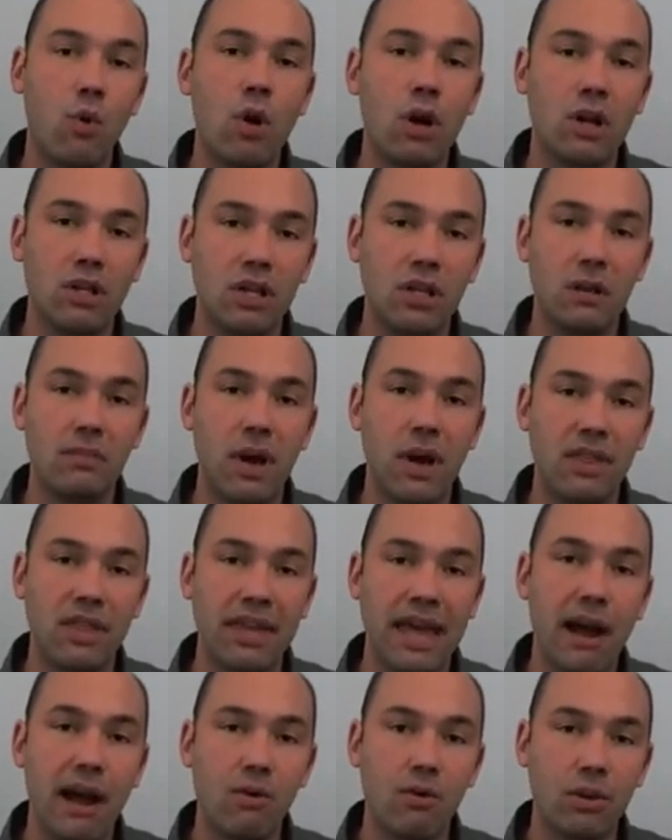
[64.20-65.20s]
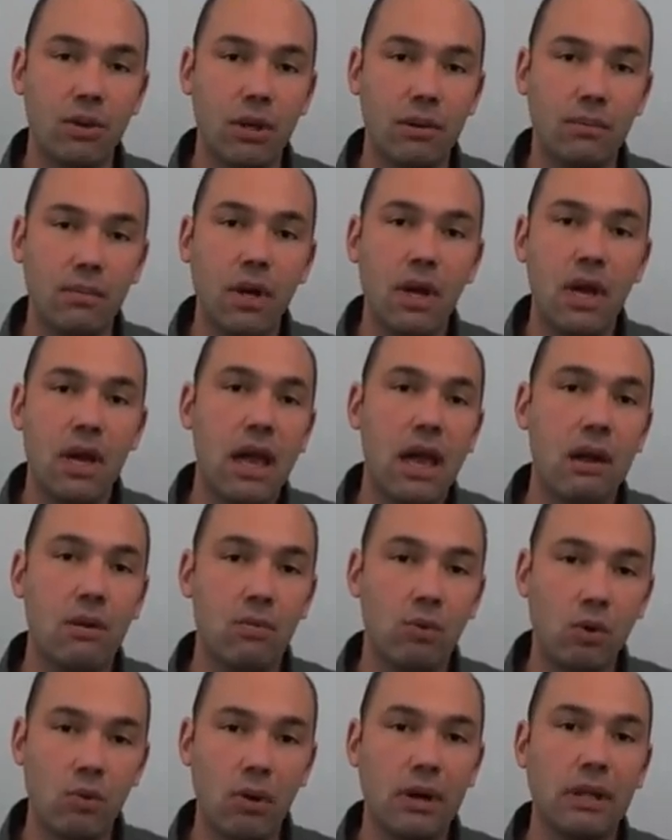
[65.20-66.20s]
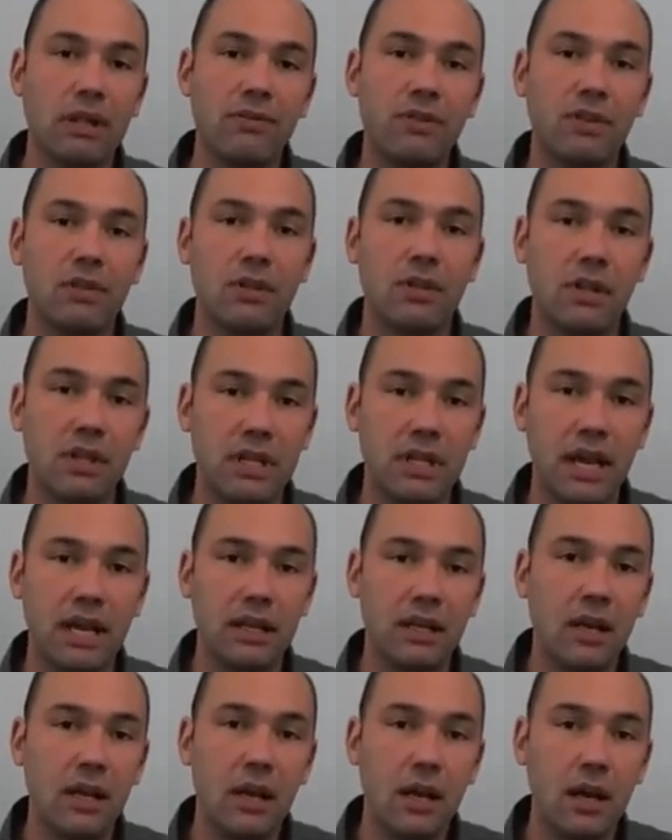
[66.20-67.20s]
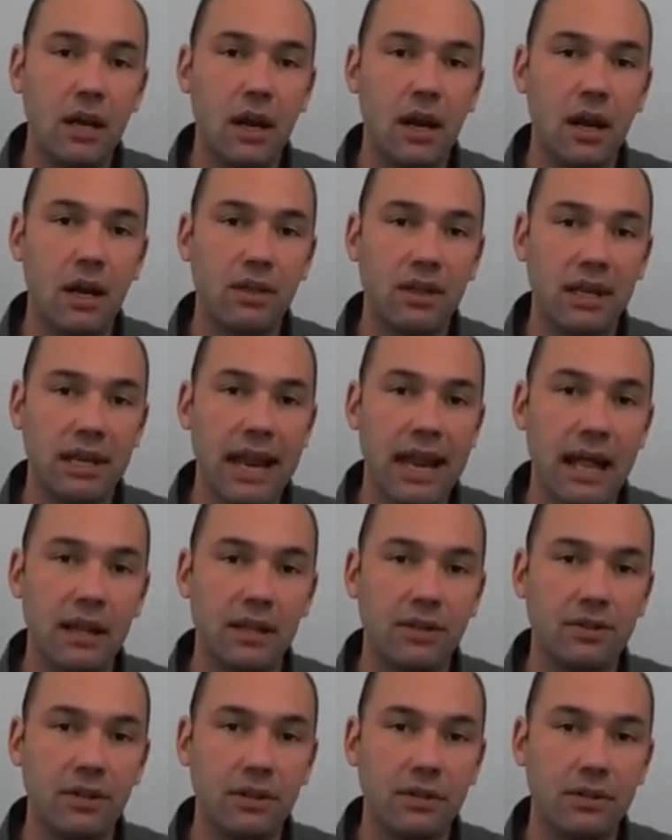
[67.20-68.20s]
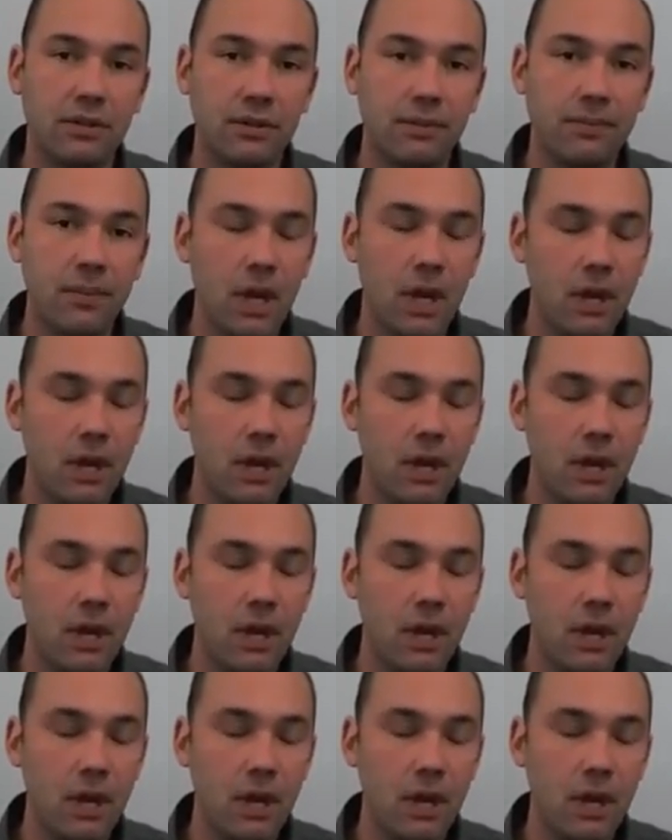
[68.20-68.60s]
work done by the algorithm and will greatly facilitate the analysis.